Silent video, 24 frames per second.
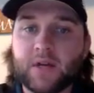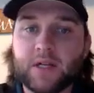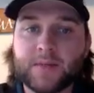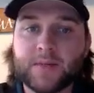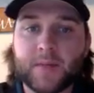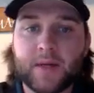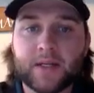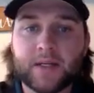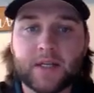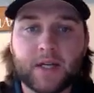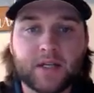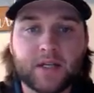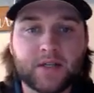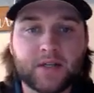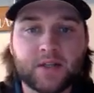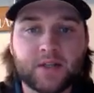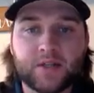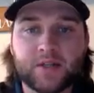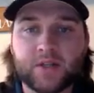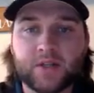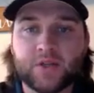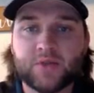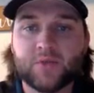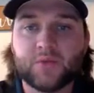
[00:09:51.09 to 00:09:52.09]

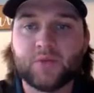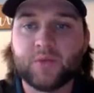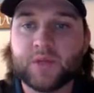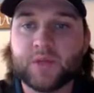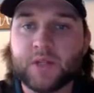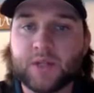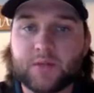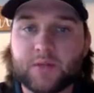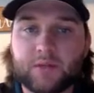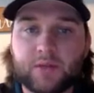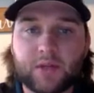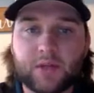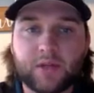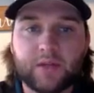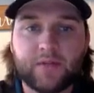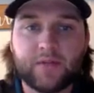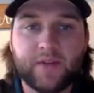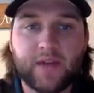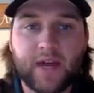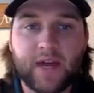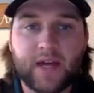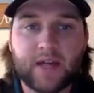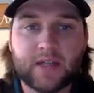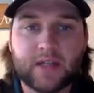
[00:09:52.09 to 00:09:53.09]
expectations, just really, really
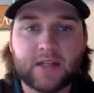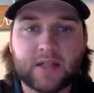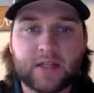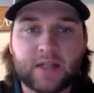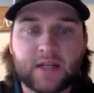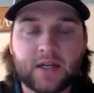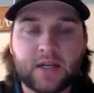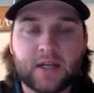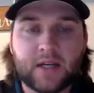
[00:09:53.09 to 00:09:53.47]
fast.